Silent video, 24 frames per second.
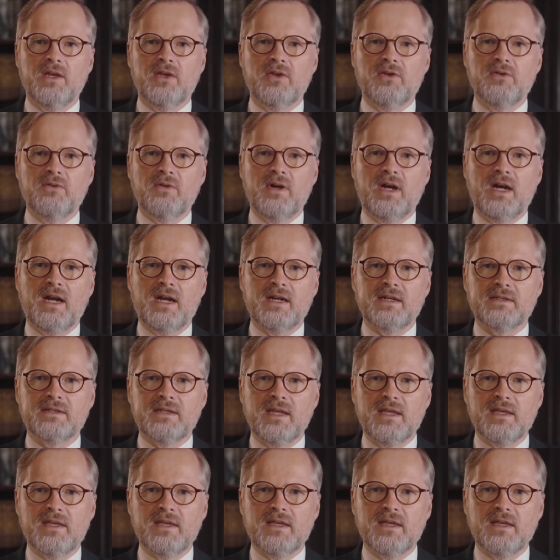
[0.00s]
You are
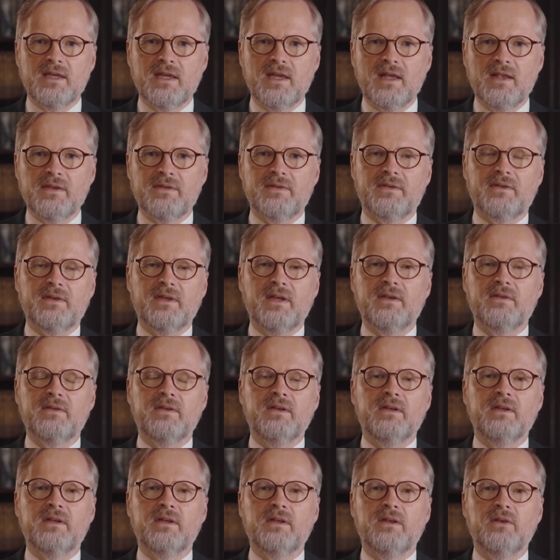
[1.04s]
taking healthcare
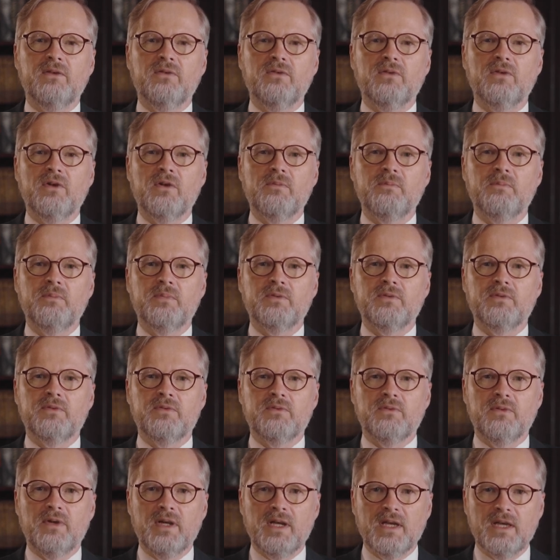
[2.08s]
in Europe
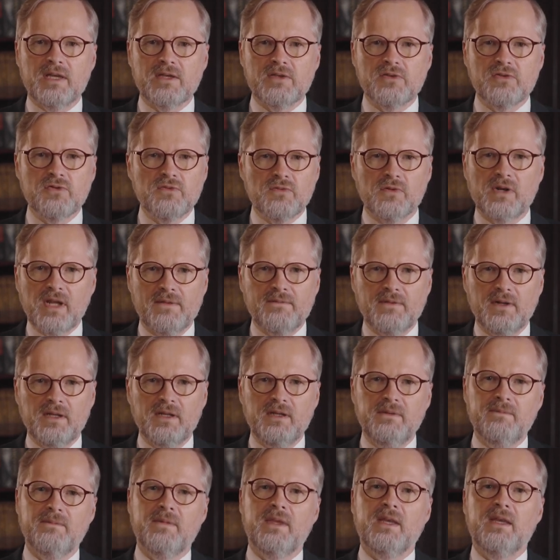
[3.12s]
to a new level,